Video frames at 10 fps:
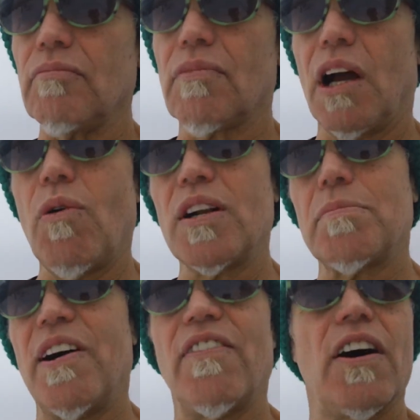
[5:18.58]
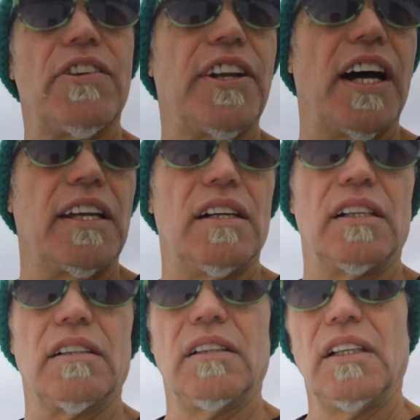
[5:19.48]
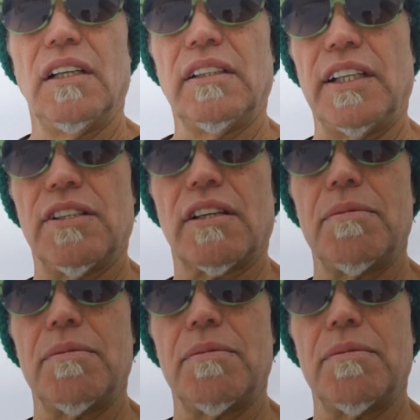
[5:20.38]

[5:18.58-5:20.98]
I watched my father die young. They took